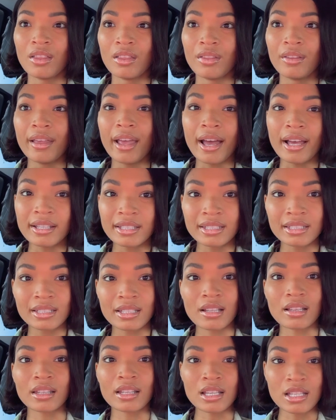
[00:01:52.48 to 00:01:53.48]
yes,
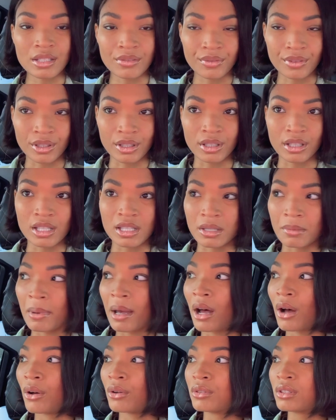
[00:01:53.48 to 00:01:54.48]
Leesville is
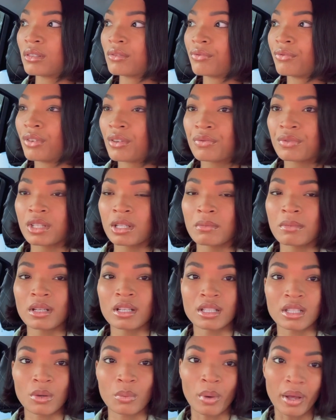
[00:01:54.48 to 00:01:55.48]
about fifteen
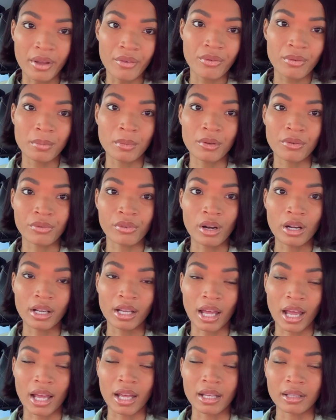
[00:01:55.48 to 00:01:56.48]
minutes away from the front
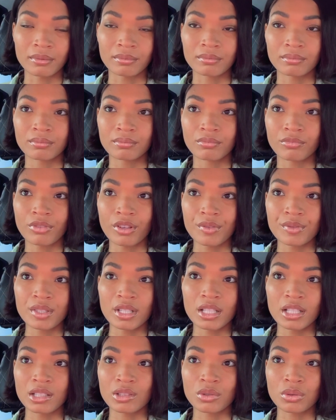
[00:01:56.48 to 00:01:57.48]
gate.
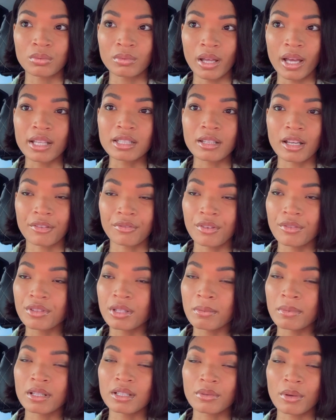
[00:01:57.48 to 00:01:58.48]
fifteen yeah it's like
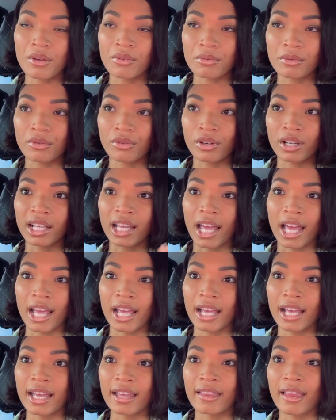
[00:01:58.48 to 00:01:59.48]
fifteen minutes away from the front
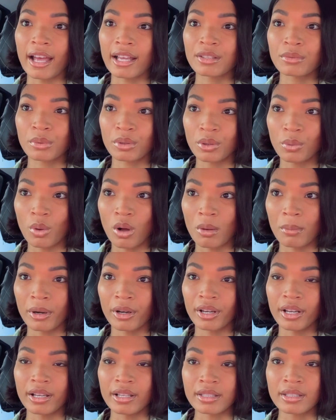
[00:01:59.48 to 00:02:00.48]
gate, and that's where the
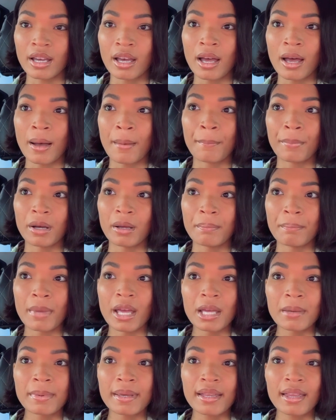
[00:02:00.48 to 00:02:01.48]
Walmart is, but
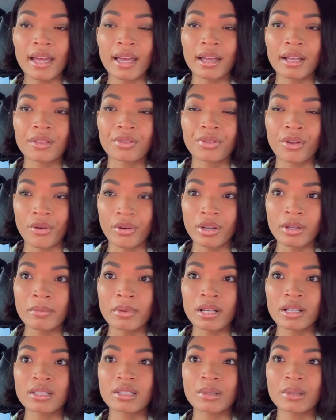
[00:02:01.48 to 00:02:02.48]
maybe like thirty minutes